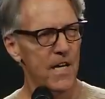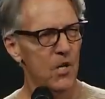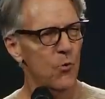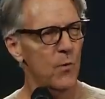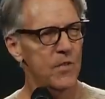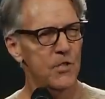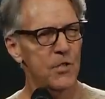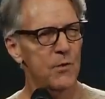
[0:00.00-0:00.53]

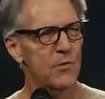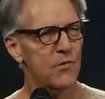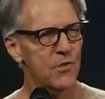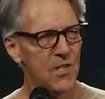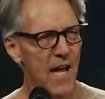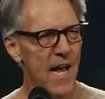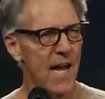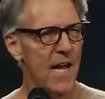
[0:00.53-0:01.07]
hear what you
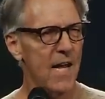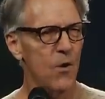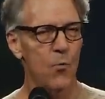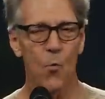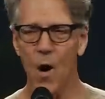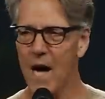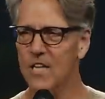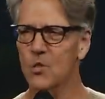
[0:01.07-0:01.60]
say
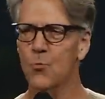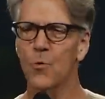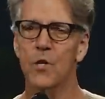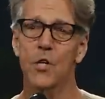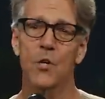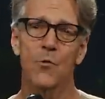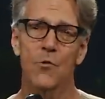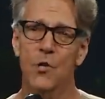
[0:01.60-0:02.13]
and watch
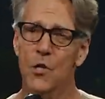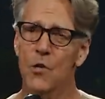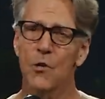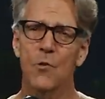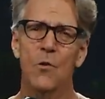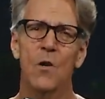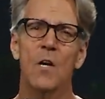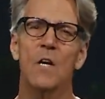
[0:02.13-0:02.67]
what you
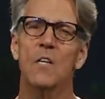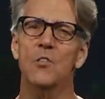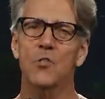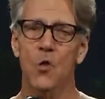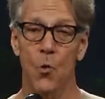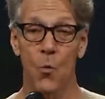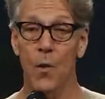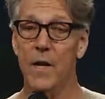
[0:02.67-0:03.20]
do.
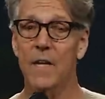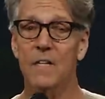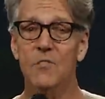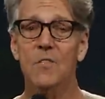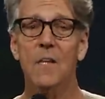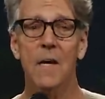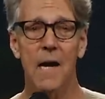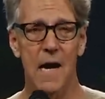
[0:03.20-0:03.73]
So, what
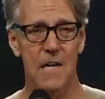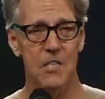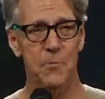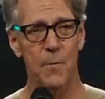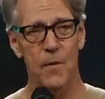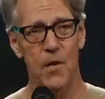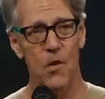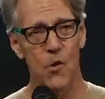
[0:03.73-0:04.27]
is the
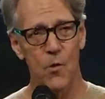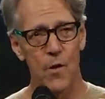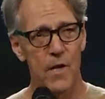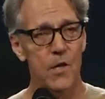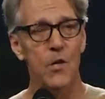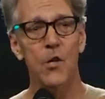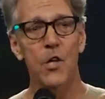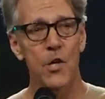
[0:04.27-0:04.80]
gospel
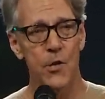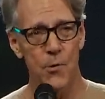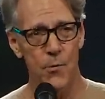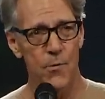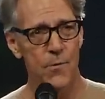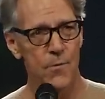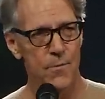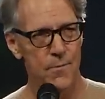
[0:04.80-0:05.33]
according to
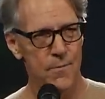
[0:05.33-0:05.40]
you?